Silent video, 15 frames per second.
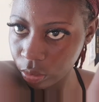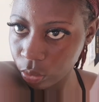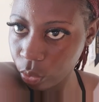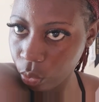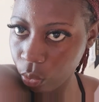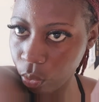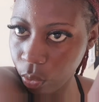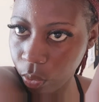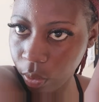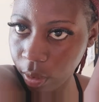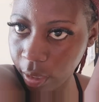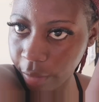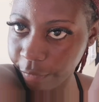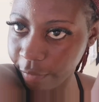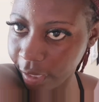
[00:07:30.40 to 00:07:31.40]
I
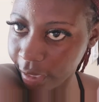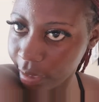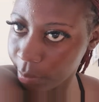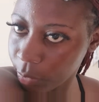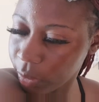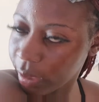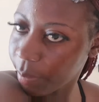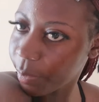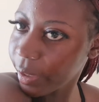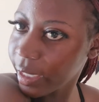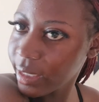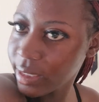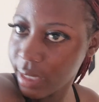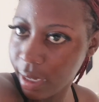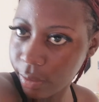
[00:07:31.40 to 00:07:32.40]
feel like I'm gonna
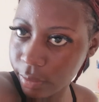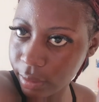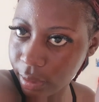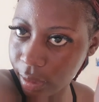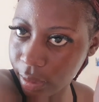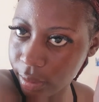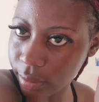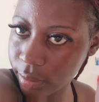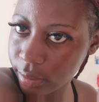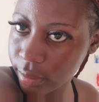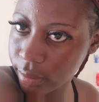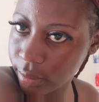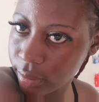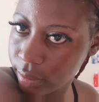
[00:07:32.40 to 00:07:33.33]
break down, guys.